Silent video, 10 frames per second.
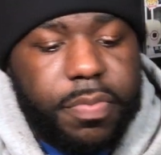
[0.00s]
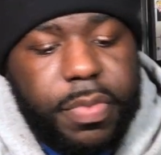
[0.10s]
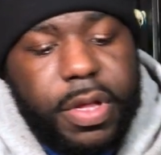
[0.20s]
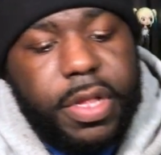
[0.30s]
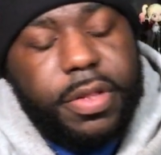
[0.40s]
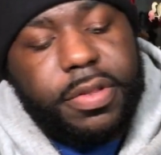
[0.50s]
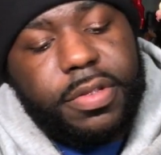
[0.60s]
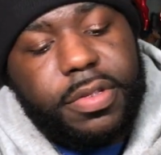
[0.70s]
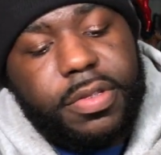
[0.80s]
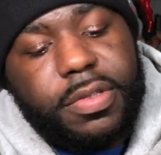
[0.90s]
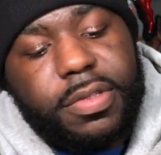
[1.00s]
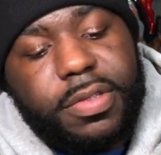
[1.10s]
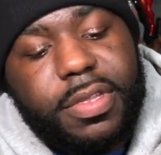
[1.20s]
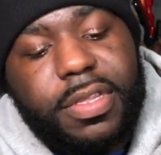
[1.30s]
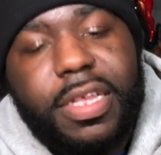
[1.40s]
But
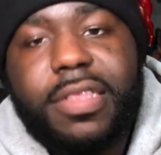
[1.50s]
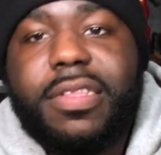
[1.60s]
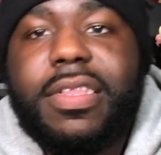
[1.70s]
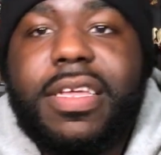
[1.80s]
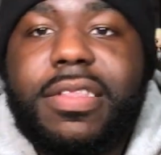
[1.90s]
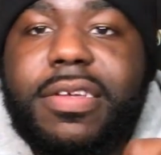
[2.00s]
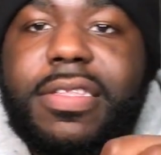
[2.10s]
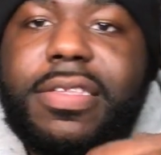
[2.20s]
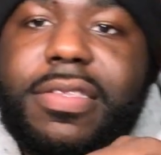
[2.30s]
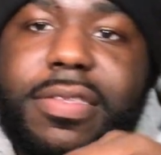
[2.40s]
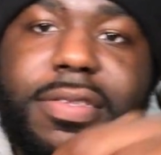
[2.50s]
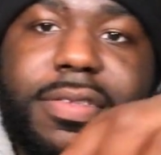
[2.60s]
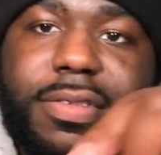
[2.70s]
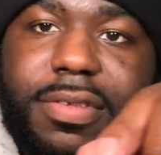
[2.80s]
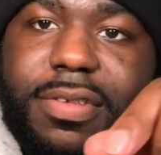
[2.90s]
I look, look at this.
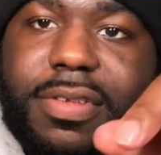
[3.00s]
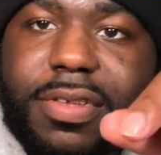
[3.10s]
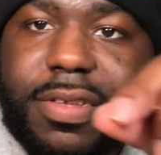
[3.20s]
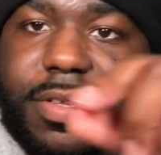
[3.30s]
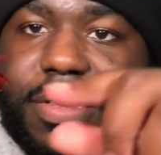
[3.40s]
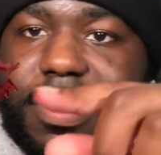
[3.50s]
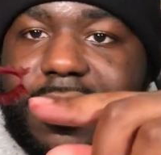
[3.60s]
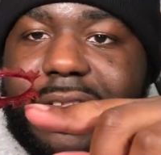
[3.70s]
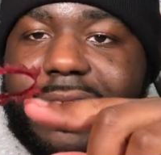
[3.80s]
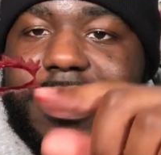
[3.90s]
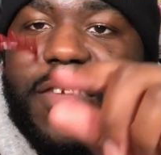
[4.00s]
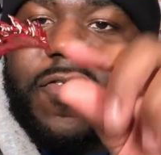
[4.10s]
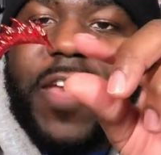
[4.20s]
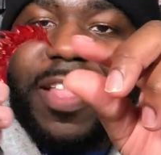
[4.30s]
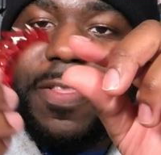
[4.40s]
This is an
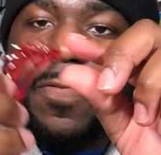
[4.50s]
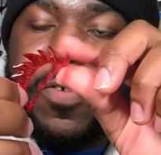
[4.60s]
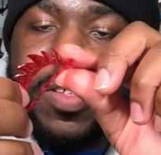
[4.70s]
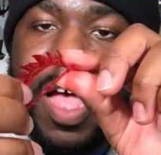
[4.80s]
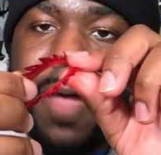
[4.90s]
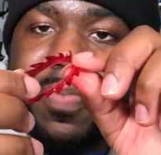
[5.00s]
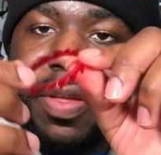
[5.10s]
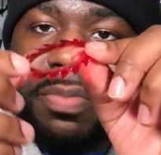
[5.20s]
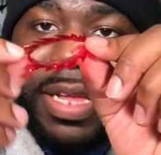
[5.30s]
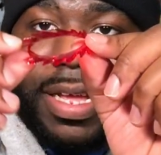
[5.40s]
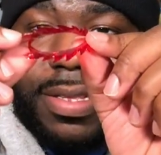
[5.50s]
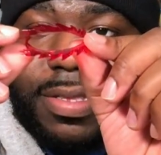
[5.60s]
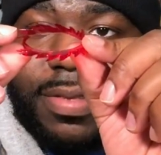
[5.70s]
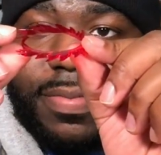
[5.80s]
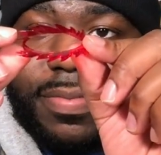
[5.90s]
effect for his optic
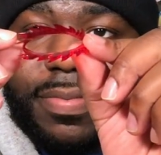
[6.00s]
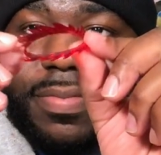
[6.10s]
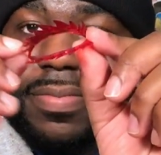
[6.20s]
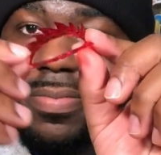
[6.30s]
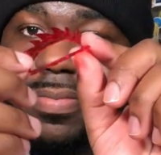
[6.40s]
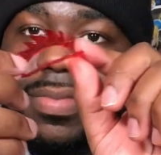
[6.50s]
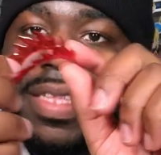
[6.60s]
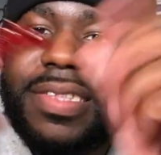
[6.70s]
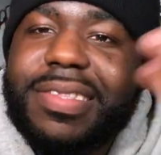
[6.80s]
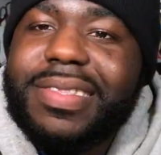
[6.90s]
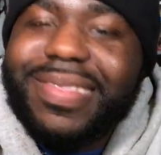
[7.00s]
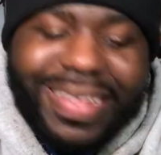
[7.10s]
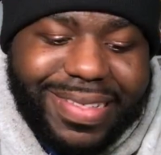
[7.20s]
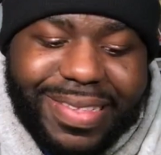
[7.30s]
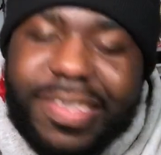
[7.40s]
blast. Like this,
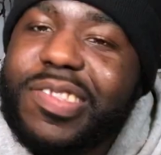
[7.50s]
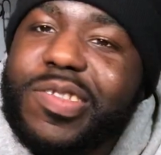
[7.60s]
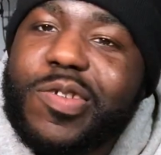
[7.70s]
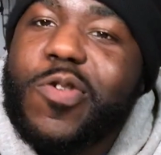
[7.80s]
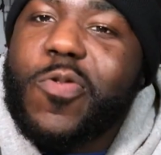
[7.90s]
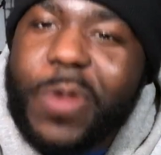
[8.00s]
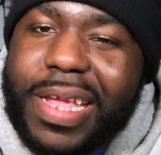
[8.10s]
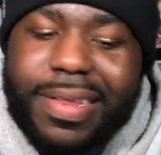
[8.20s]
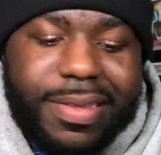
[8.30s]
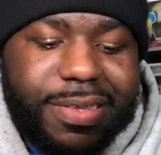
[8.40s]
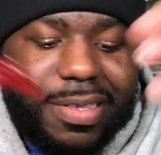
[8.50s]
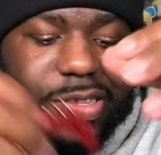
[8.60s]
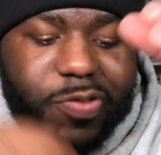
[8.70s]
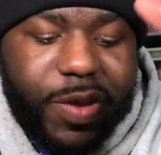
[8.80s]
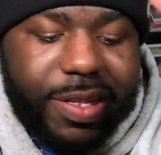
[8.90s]
like, this is great. This is
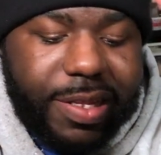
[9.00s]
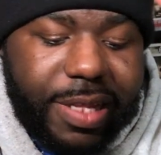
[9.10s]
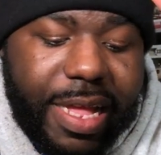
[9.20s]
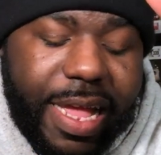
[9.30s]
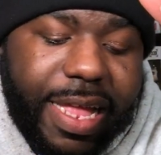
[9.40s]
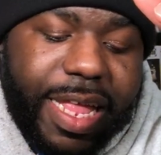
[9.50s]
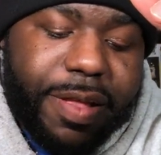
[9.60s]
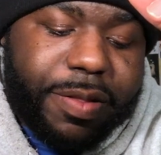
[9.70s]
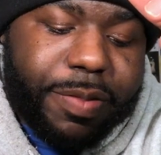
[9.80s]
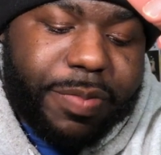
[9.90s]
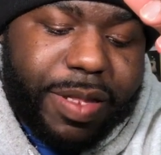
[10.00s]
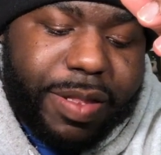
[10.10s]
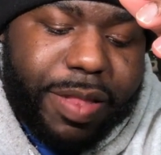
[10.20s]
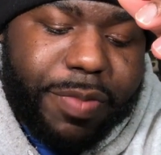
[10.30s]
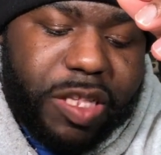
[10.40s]
great. Um,
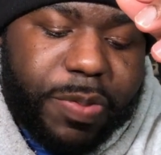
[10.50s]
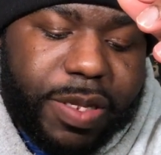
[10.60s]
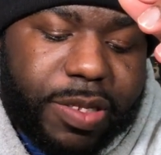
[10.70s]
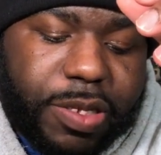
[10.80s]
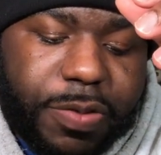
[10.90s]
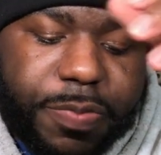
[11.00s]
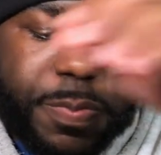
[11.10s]
let me explain this to you.